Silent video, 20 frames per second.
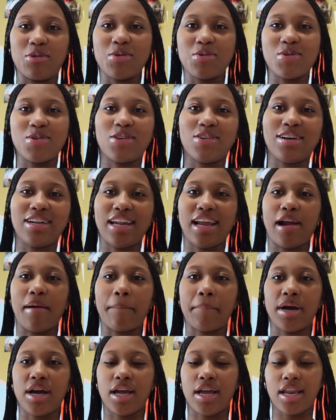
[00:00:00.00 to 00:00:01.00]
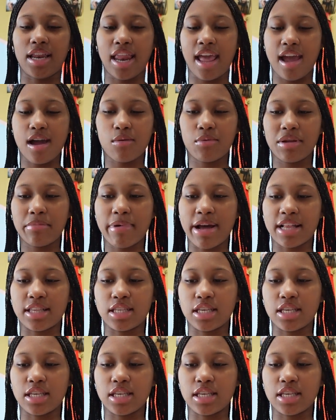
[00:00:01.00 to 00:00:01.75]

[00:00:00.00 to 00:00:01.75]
going on there, but now we about